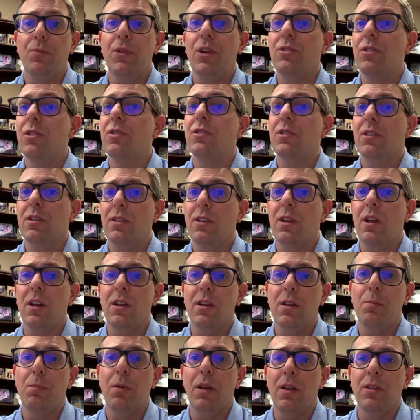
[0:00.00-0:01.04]
It just kind of
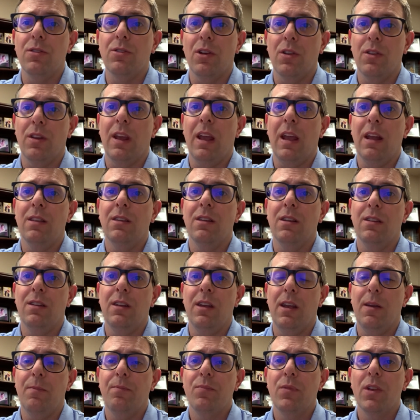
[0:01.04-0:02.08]
depends on the
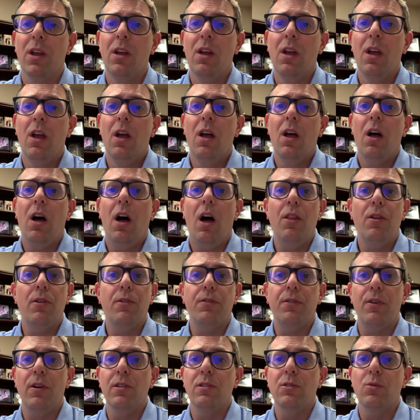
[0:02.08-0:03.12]
entity. Other
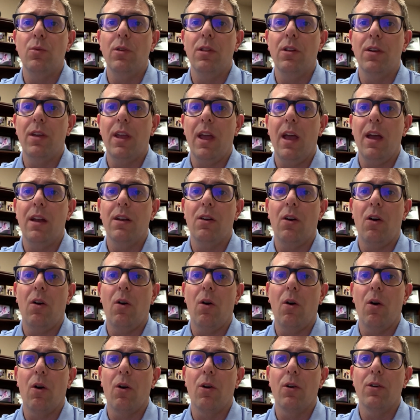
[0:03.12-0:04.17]
funds we look at
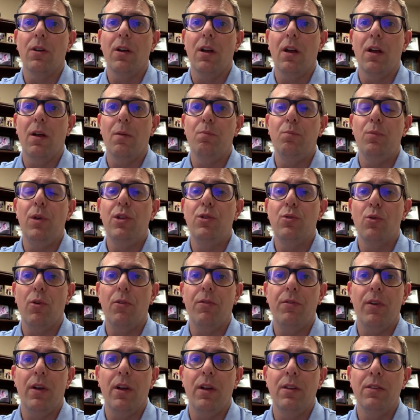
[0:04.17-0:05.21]
are mutual
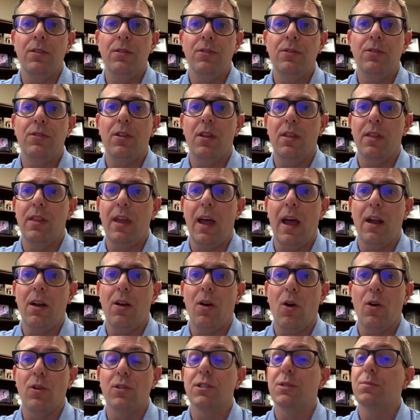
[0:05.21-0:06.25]
funds that
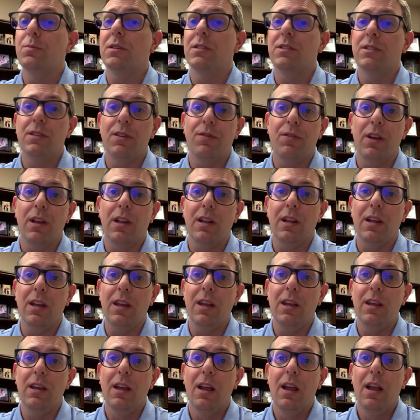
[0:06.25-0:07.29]
are
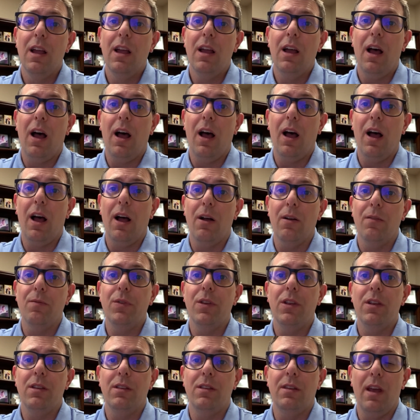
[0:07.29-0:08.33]
specifically
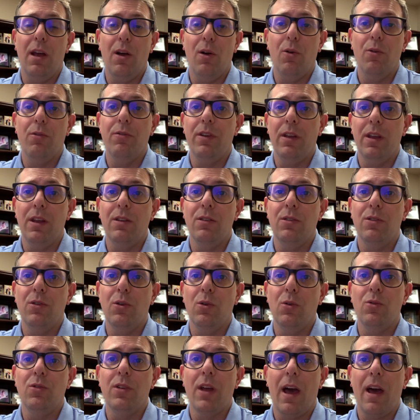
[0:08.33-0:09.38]
delve
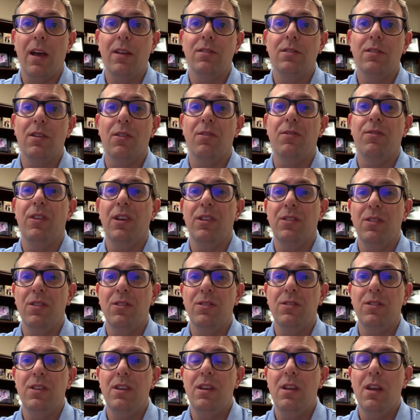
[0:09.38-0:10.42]
into tax
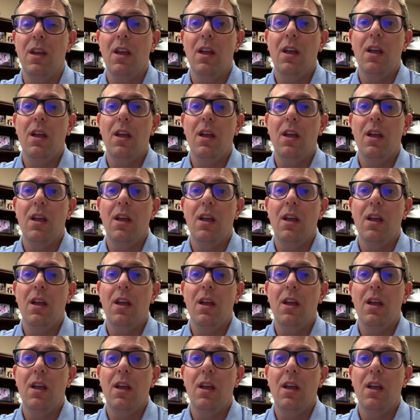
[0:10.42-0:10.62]
efficiency